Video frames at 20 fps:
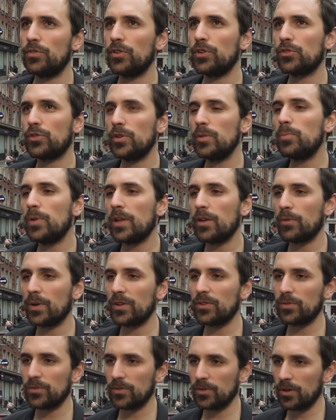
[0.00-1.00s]
screenplay
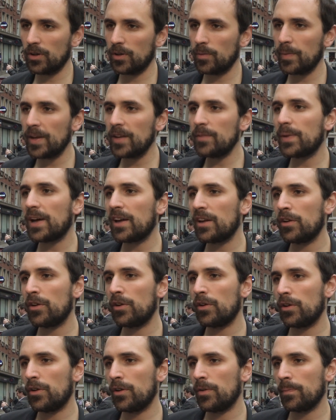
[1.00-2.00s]
was made by
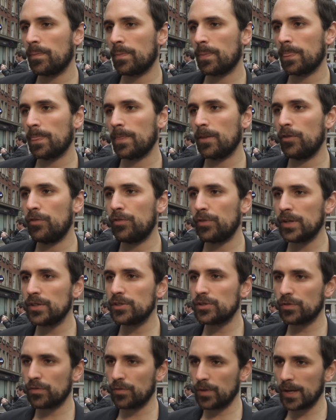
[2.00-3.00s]
a
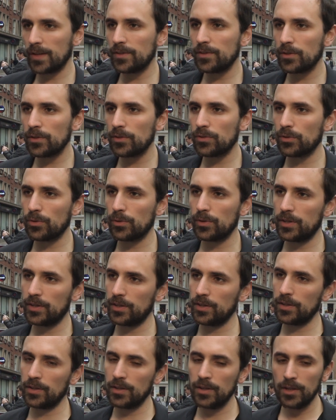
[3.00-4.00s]
French writer, so
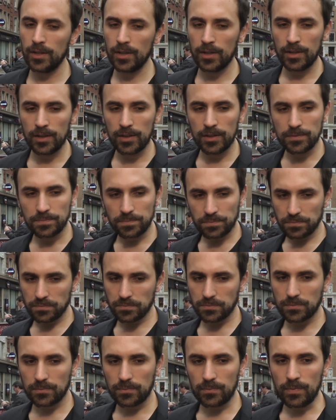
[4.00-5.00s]

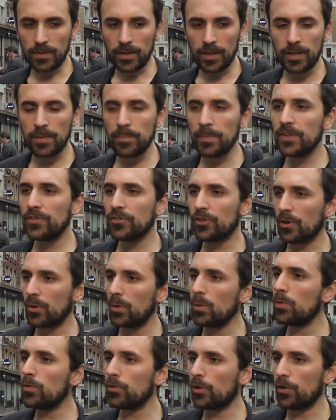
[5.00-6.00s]
he mixed
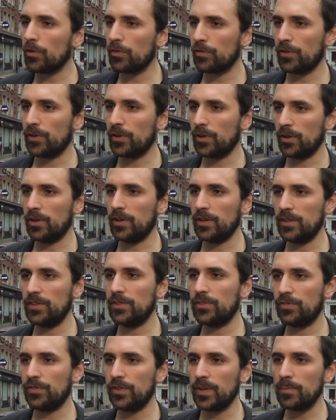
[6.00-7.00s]
all of
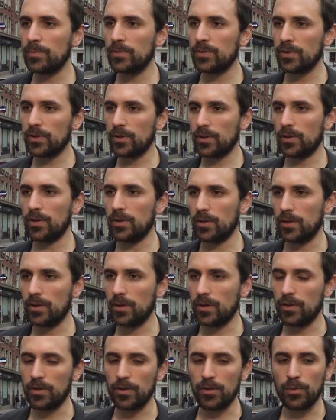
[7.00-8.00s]
his films.
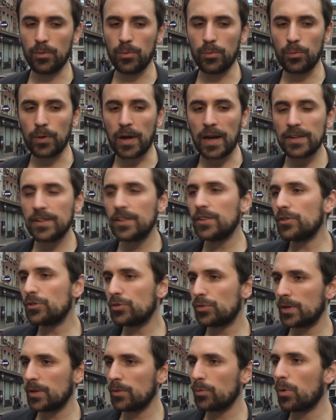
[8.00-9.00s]
I
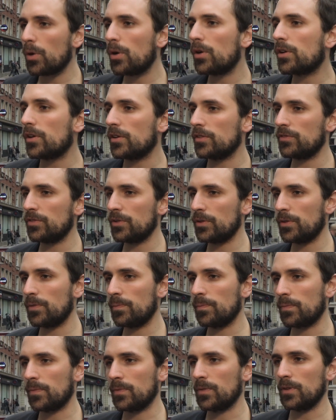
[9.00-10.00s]
didn't really work on the...
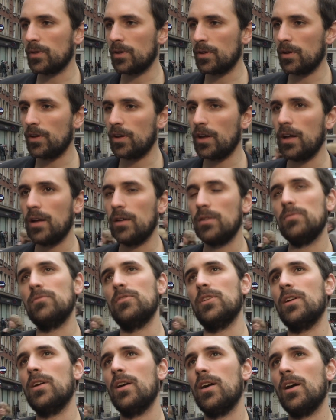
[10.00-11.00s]

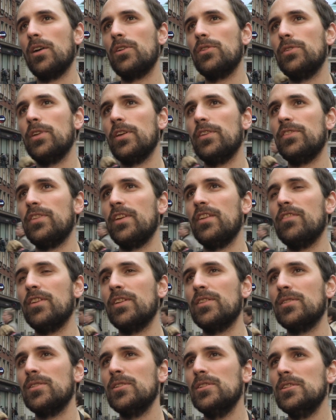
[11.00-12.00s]
how could I say
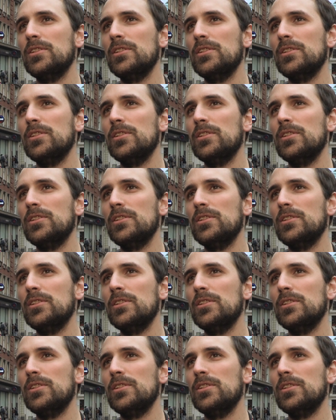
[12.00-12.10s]
that?